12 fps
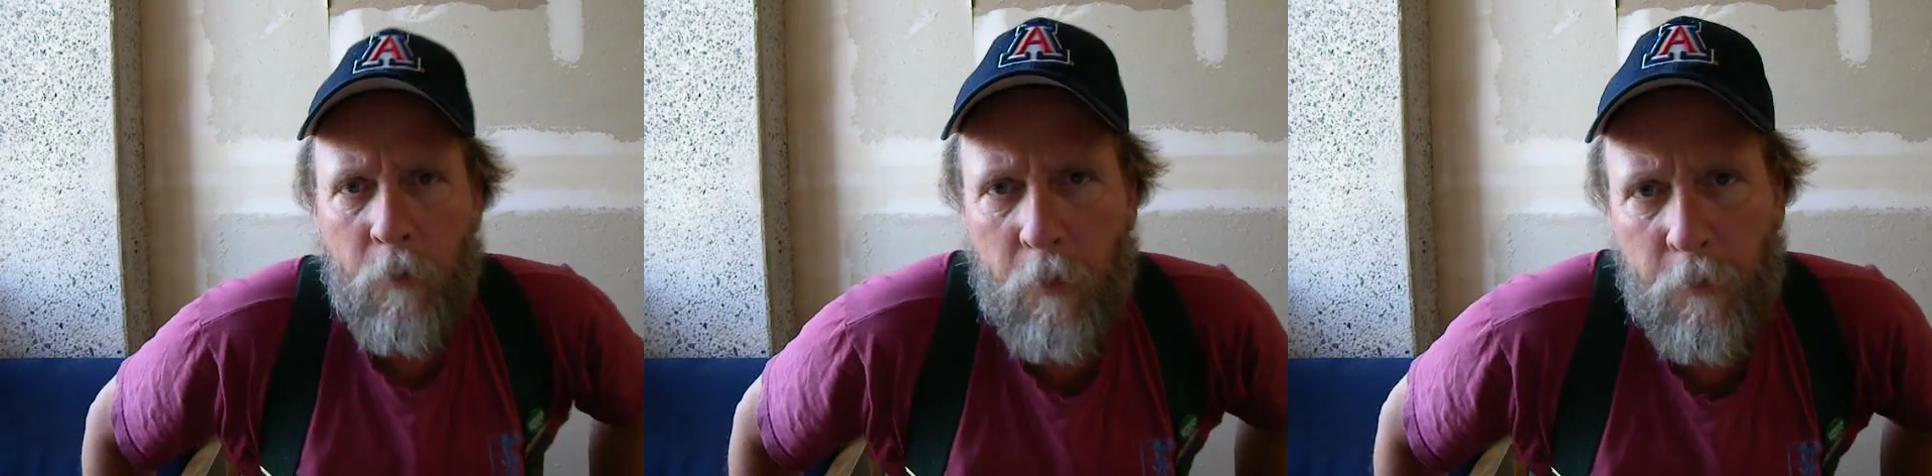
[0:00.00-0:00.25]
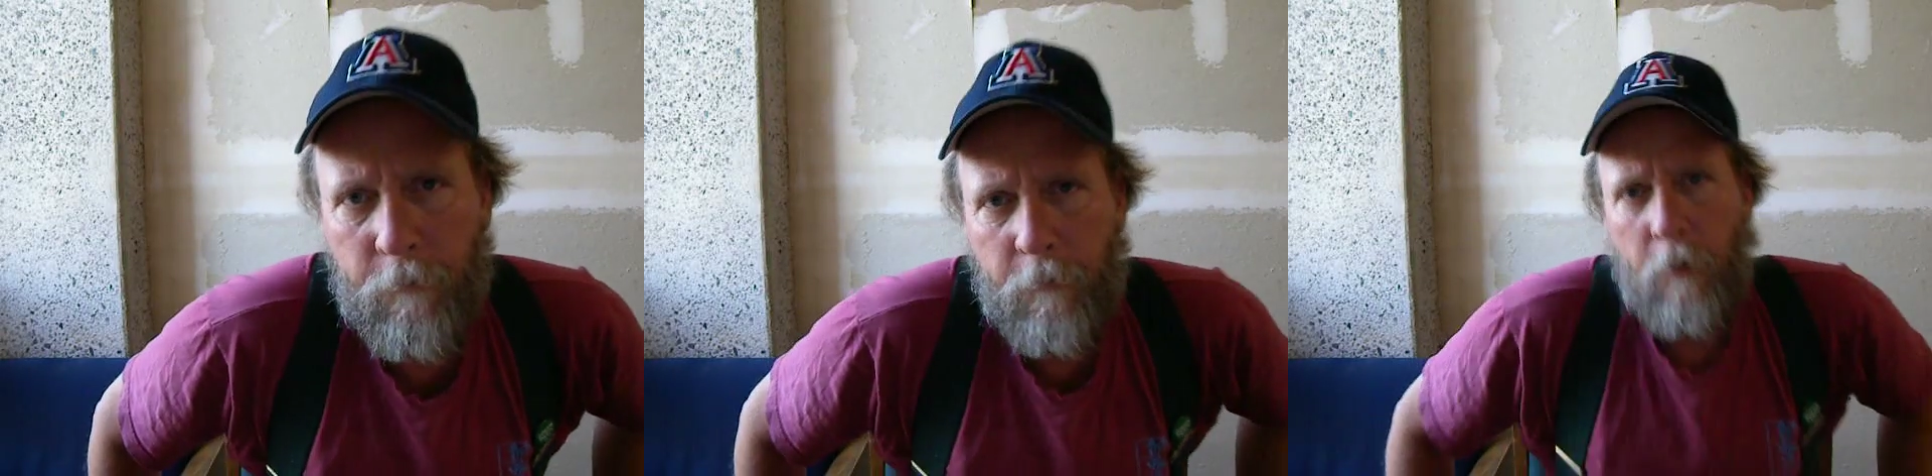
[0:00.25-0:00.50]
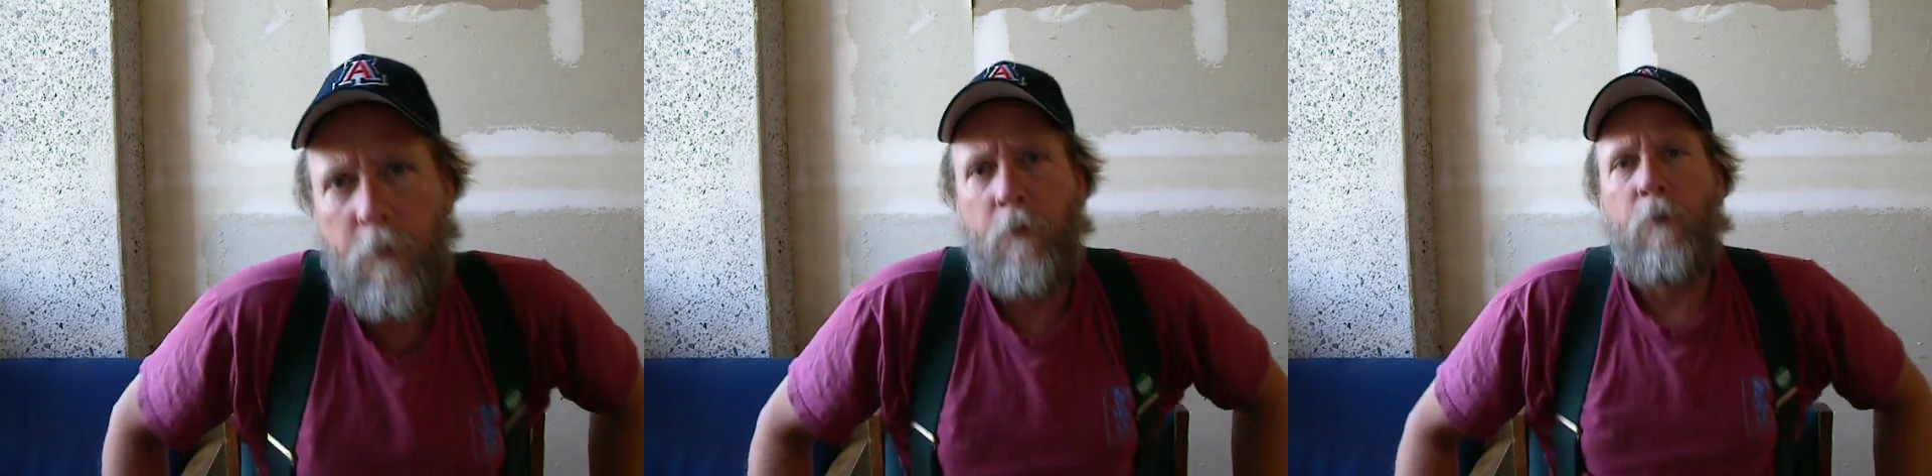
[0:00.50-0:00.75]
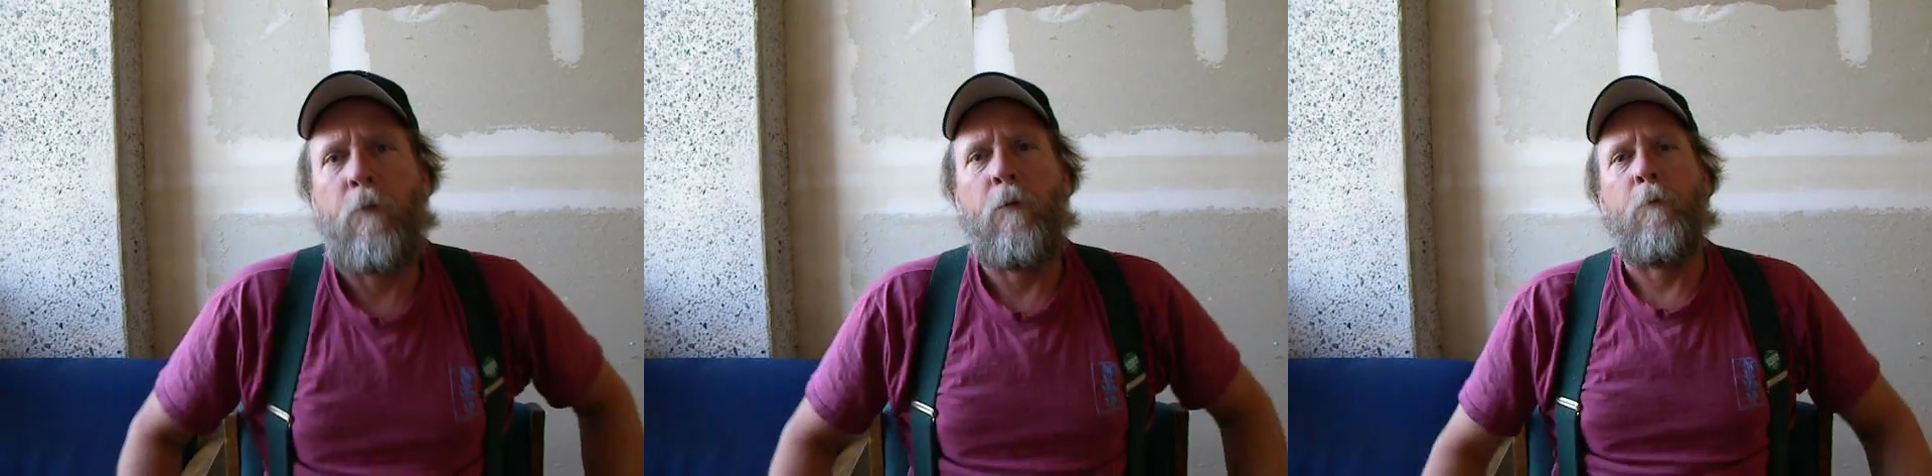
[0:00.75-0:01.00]
Okay, friends,
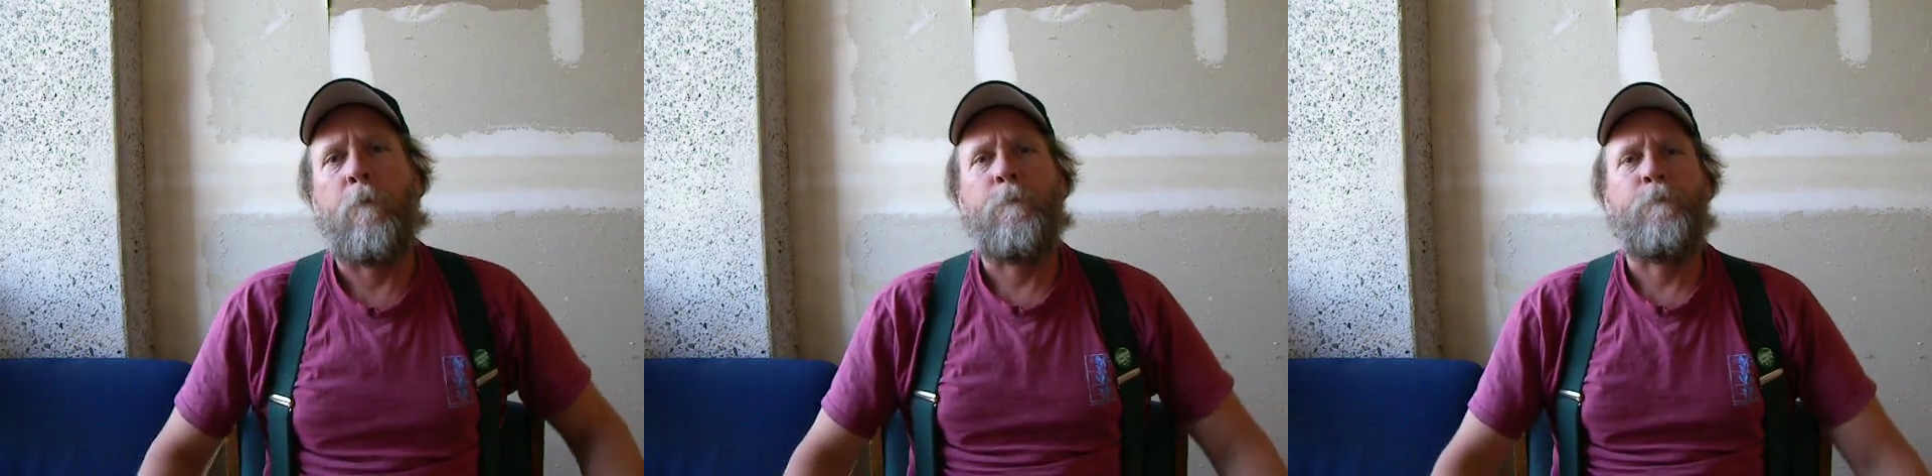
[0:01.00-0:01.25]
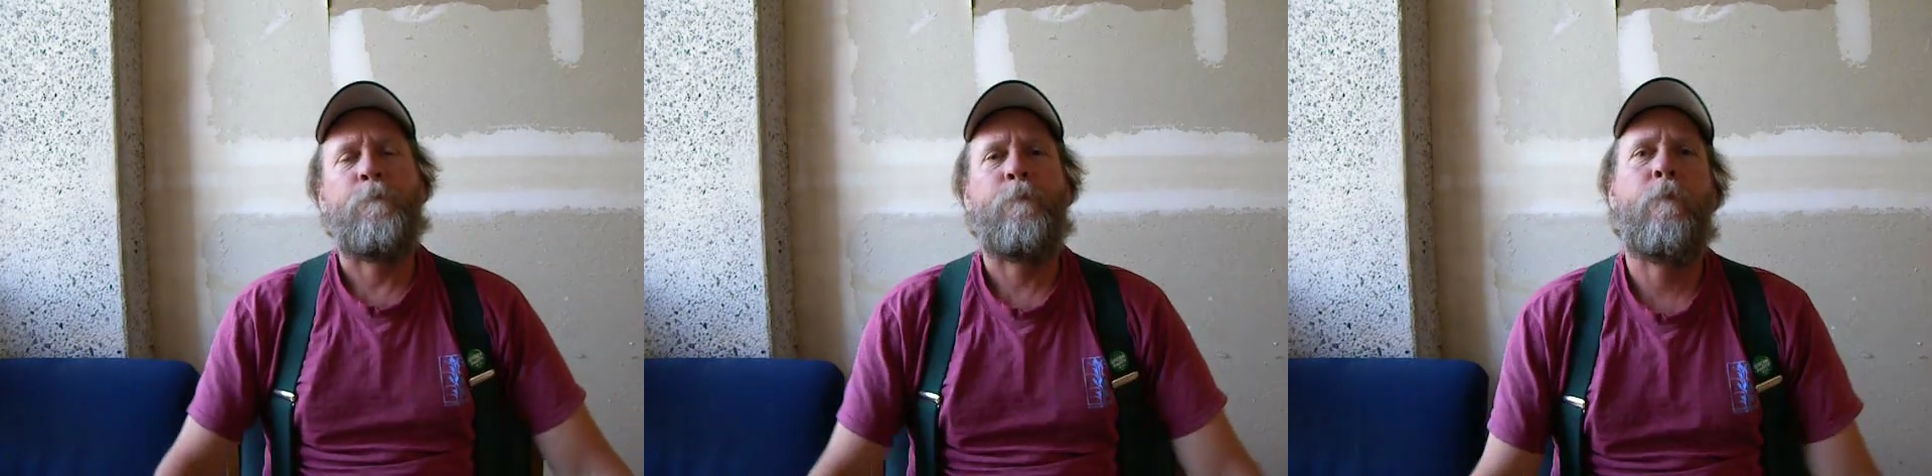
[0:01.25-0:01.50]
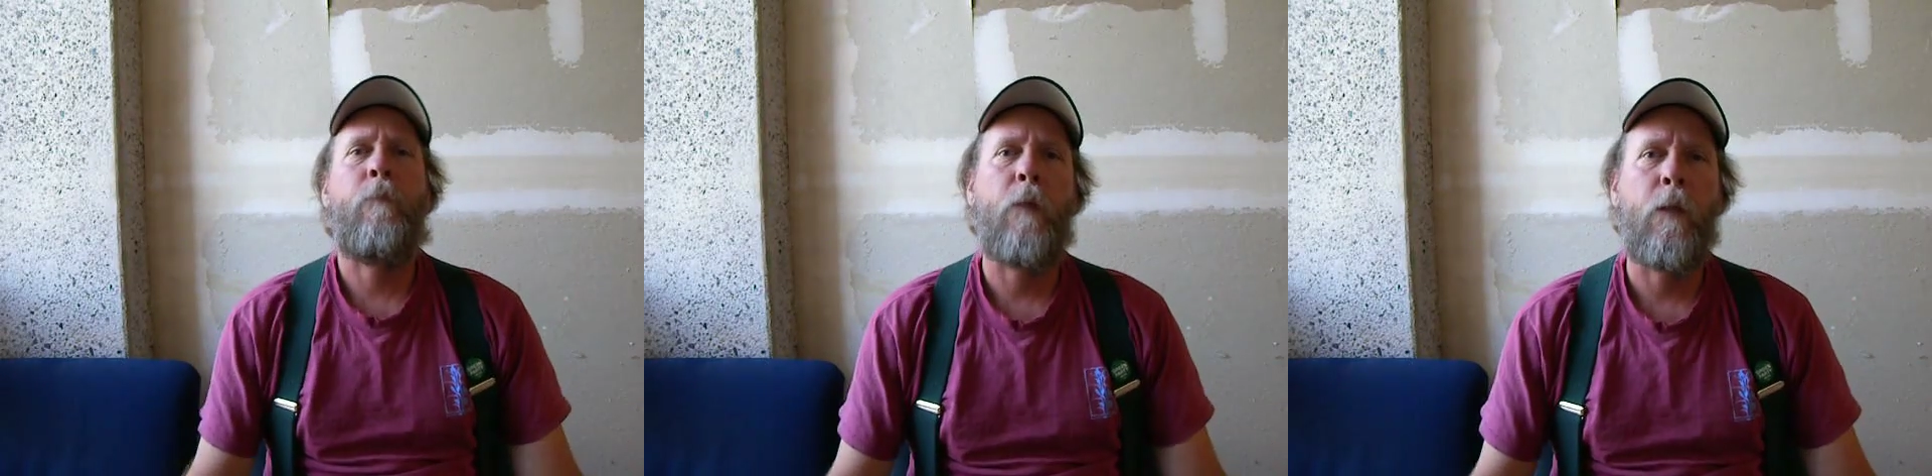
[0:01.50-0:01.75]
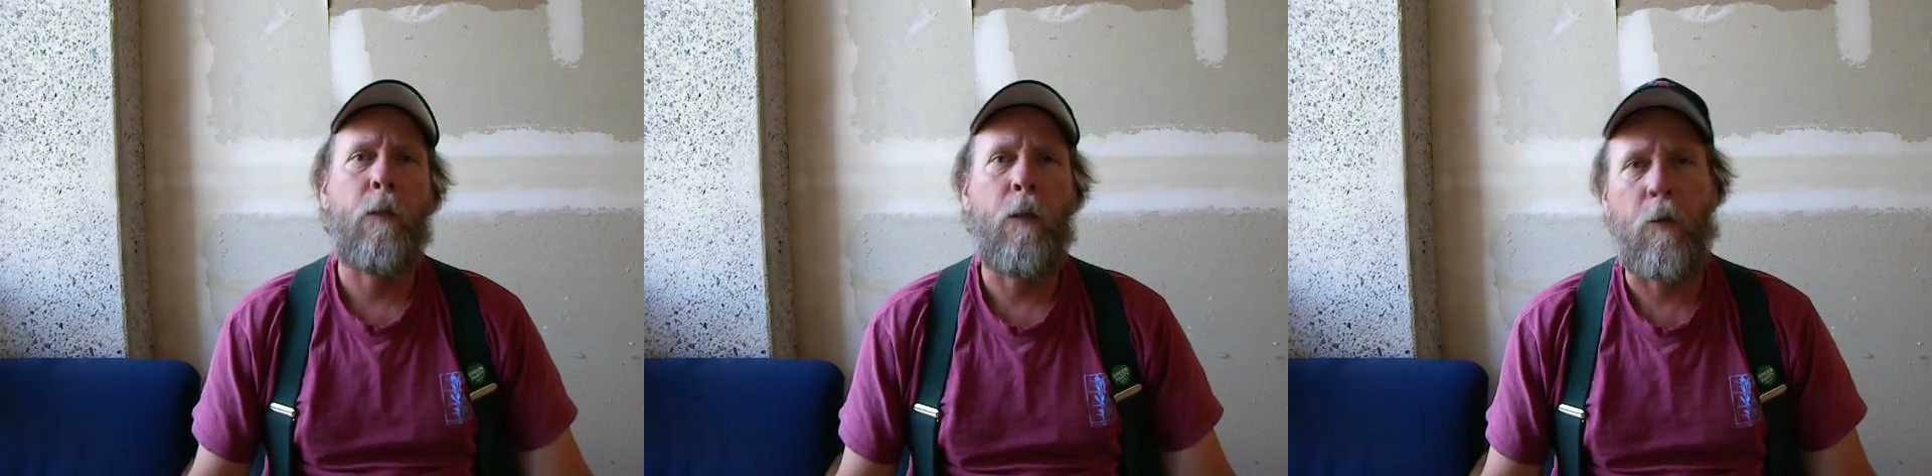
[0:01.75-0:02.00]
so
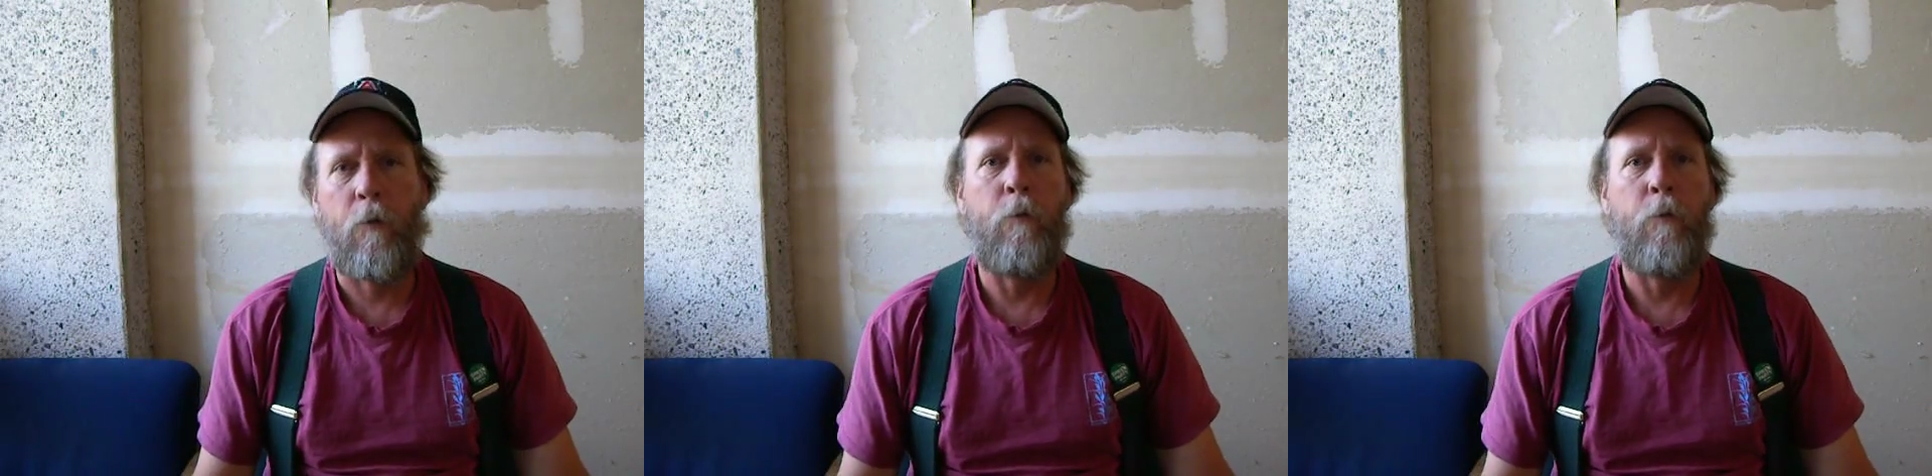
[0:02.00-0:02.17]
now